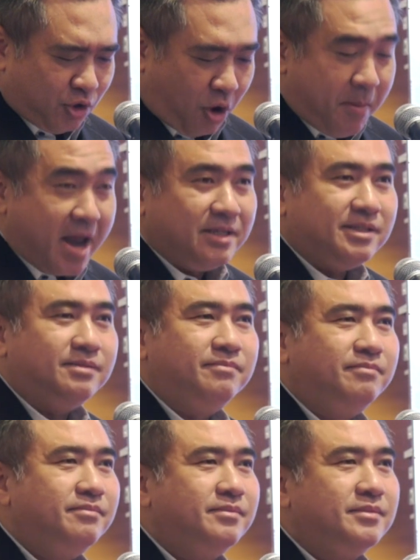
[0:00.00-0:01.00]
comments,
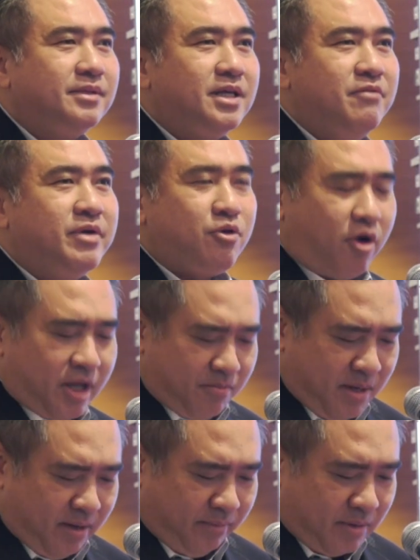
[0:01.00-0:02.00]
even calling
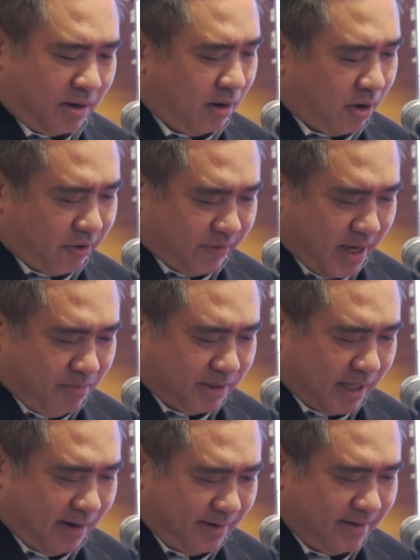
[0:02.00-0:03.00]
me a lot of
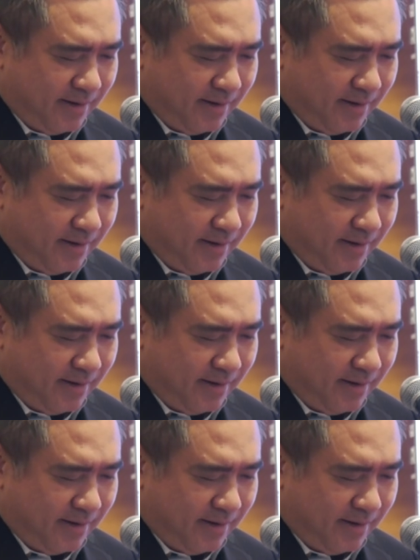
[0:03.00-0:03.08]
names.